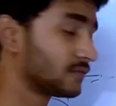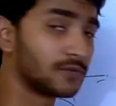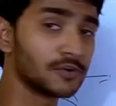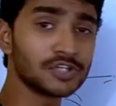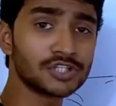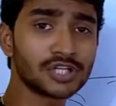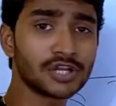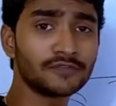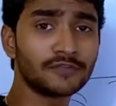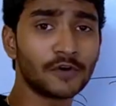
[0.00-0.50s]

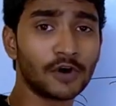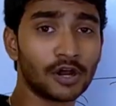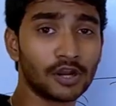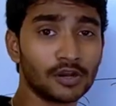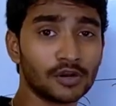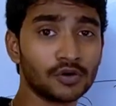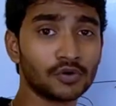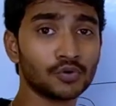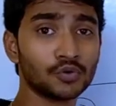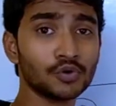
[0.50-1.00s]
First of
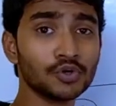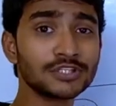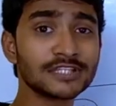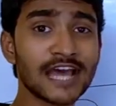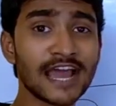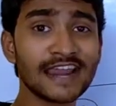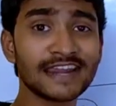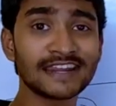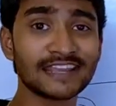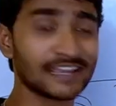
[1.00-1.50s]
all, whose
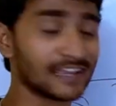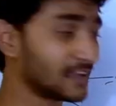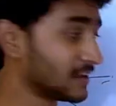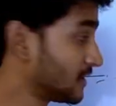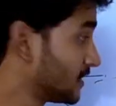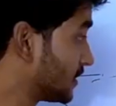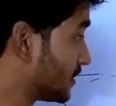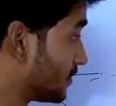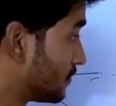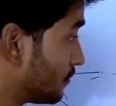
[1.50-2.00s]
ID?
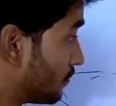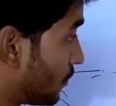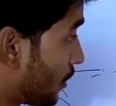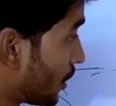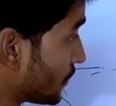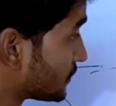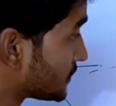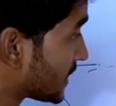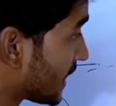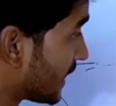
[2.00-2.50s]

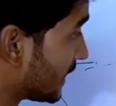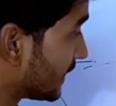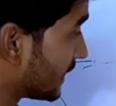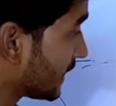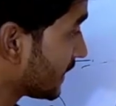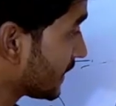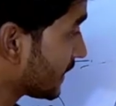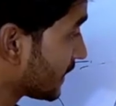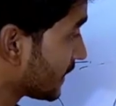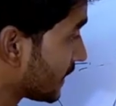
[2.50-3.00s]
Bob's
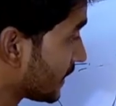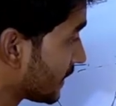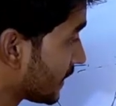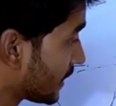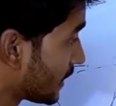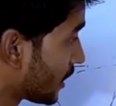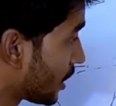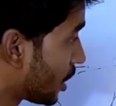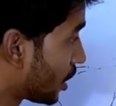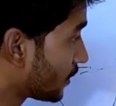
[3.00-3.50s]
ID
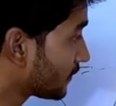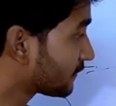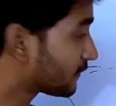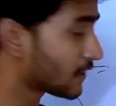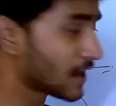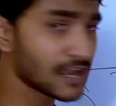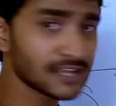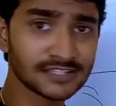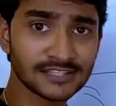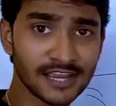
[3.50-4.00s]
or
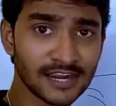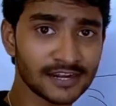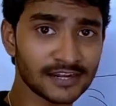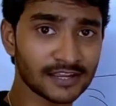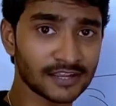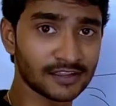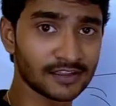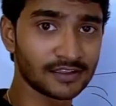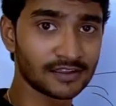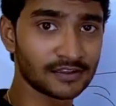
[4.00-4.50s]
Frank's
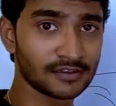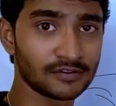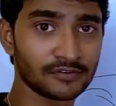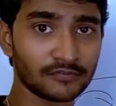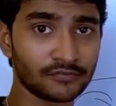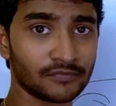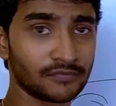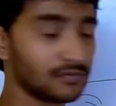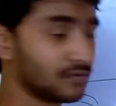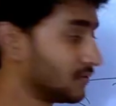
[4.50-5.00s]
ID?
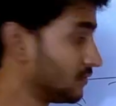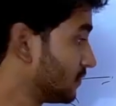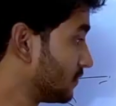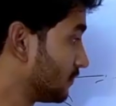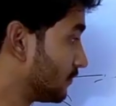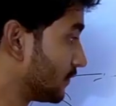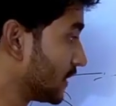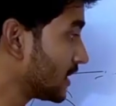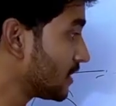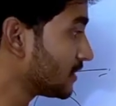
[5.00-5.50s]

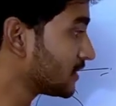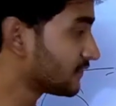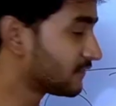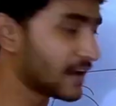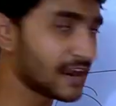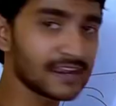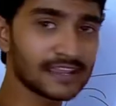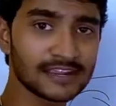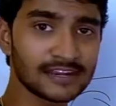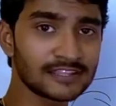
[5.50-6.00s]
We're not
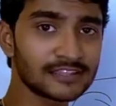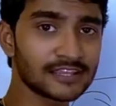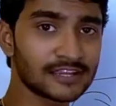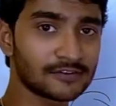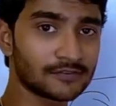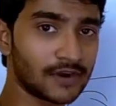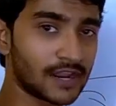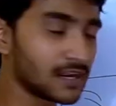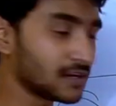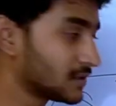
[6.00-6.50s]
defining
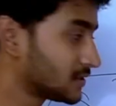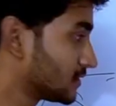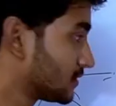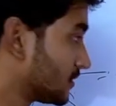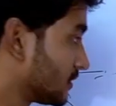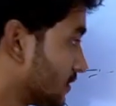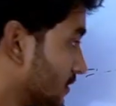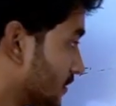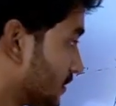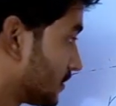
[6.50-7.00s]
anything, right?
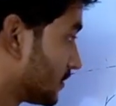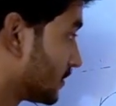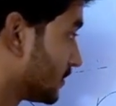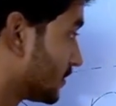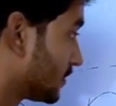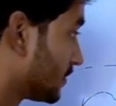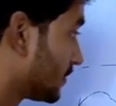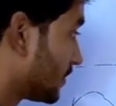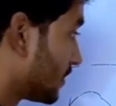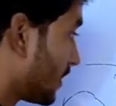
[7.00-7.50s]

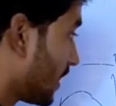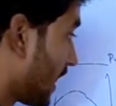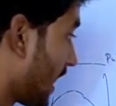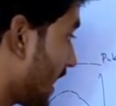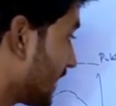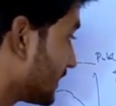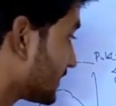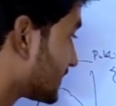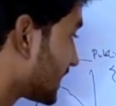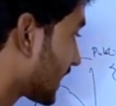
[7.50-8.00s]

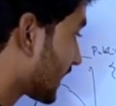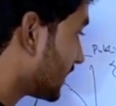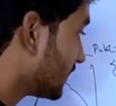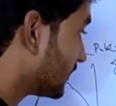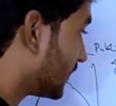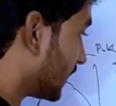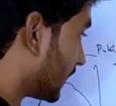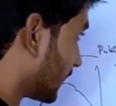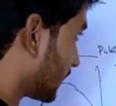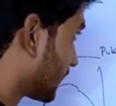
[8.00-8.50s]
And the
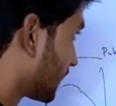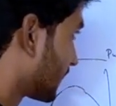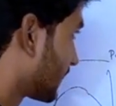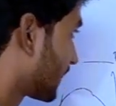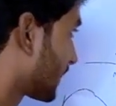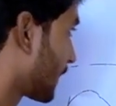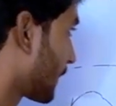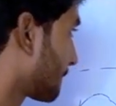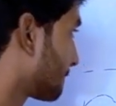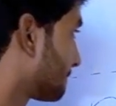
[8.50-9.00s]
second thing,
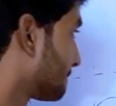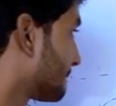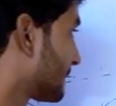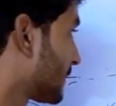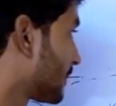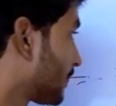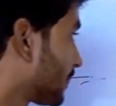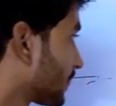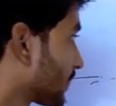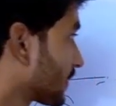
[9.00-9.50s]

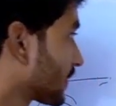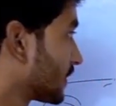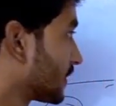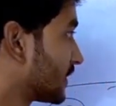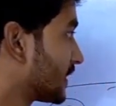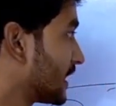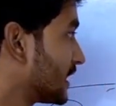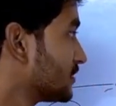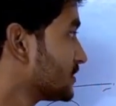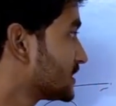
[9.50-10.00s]

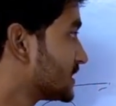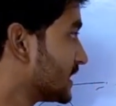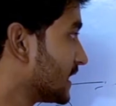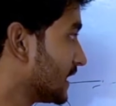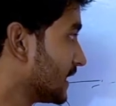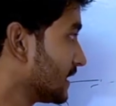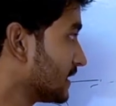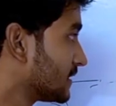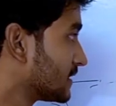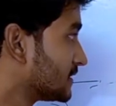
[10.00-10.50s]
can you
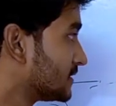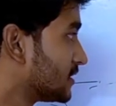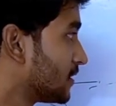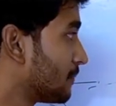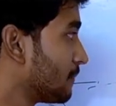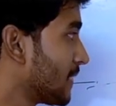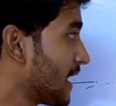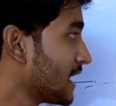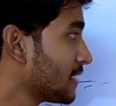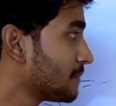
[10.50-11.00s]
see
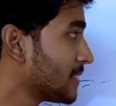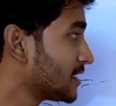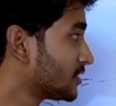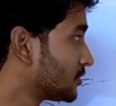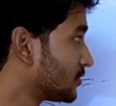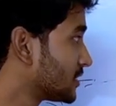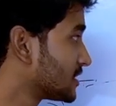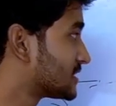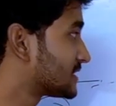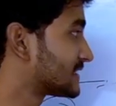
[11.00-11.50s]
the main
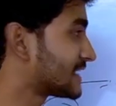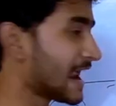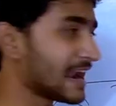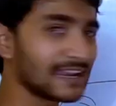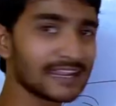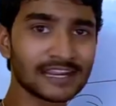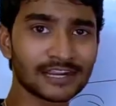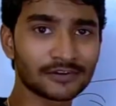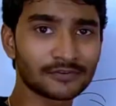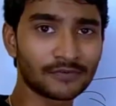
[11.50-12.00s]
method is
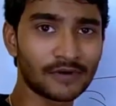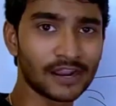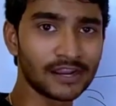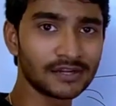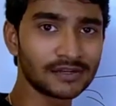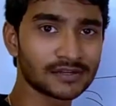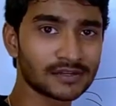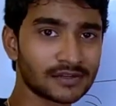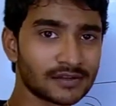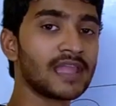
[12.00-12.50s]
static,
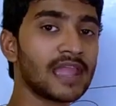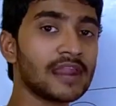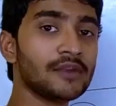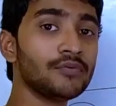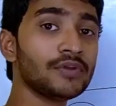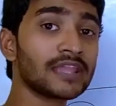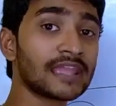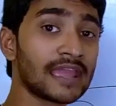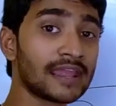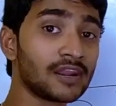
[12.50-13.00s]
right?
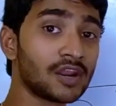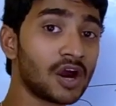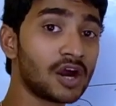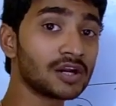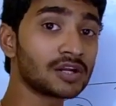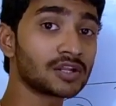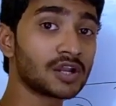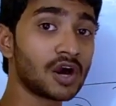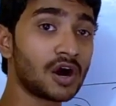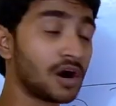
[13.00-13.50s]
And we
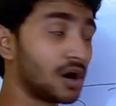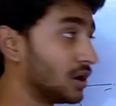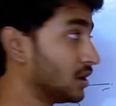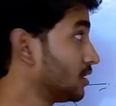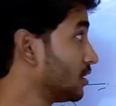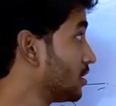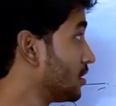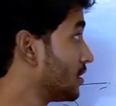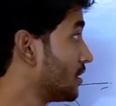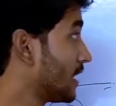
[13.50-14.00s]
cannot
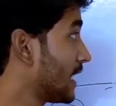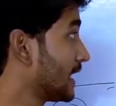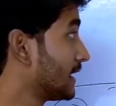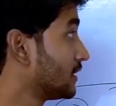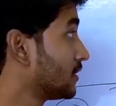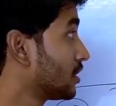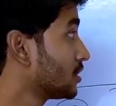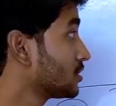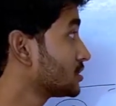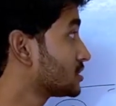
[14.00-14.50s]
call a
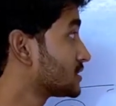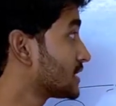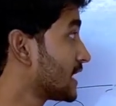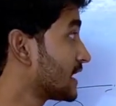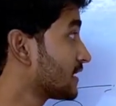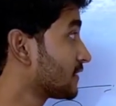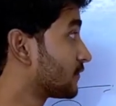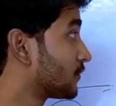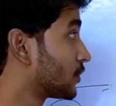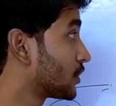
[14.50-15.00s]

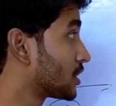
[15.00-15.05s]
non-static